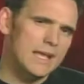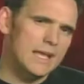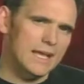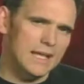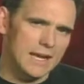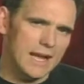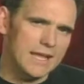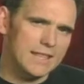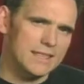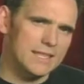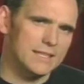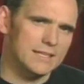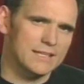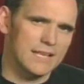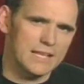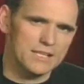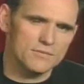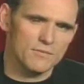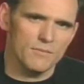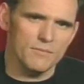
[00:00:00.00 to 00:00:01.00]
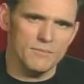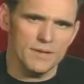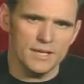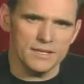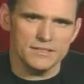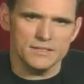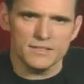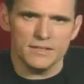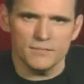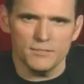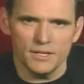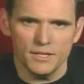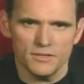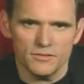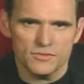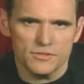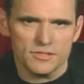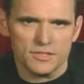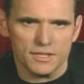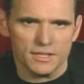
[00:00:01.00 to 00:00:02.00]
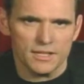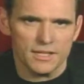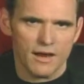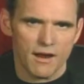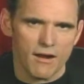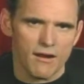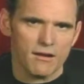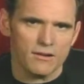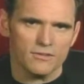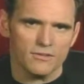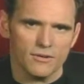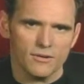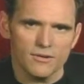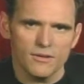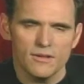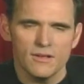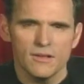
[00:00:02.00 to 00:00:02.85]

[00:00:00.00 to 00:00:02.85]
And I think that's what makes him an interesting character,